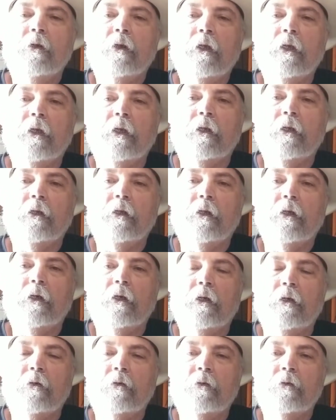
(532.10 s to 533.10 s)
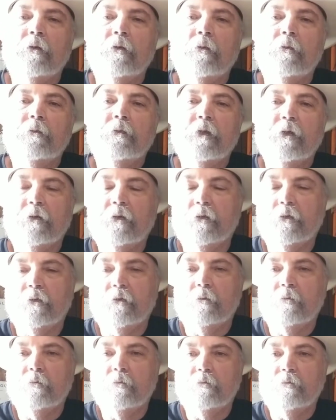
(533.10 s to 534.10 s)
and uh, took
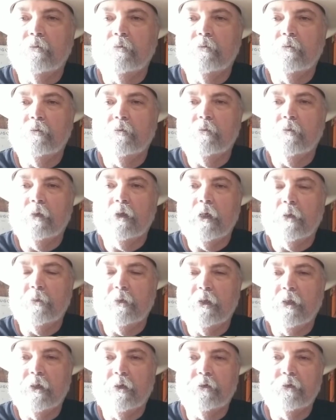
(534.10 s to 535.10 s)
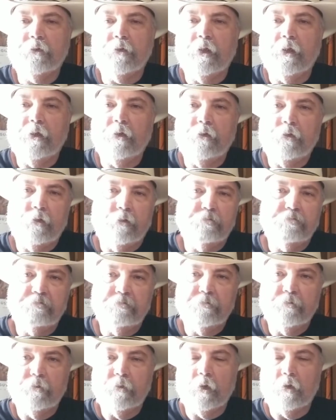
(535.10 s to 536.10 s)
a couple x-rays,
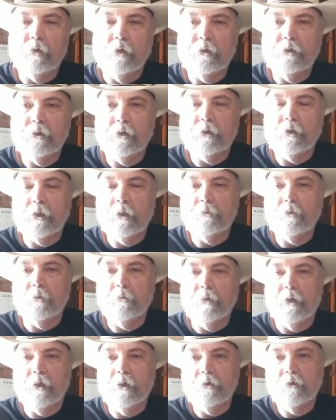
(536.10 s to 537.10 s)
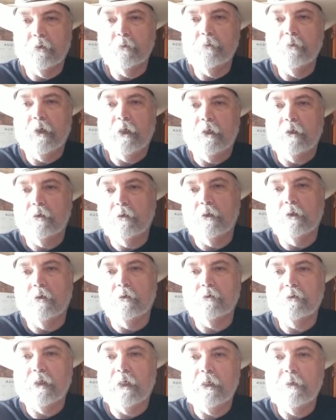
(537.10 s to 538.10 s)
only took a couple minutes, but, you
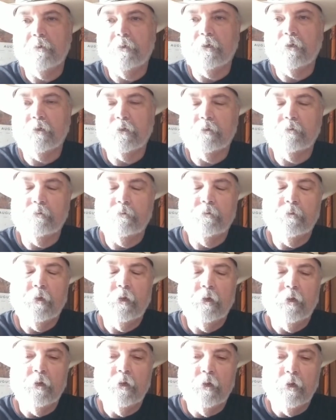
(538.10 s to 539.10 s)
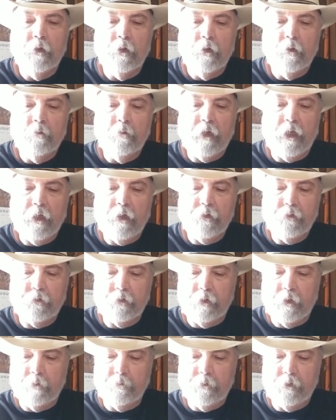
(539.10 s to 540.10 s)
know, time is
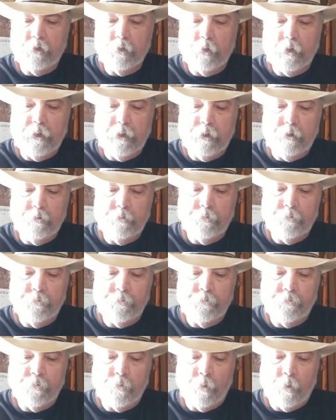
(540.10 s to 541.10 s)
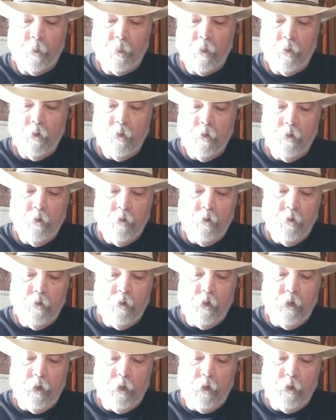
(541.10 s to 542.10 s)
passing in between.
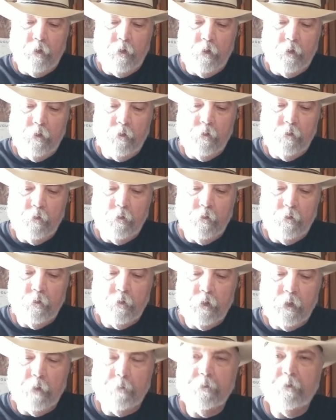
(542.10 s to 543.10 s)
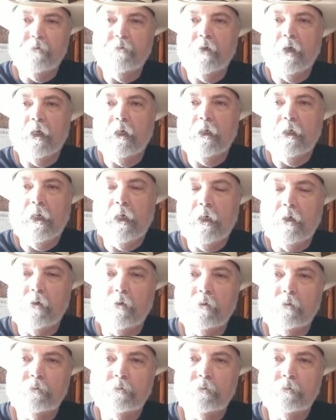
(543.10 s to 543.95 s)
And come to find out,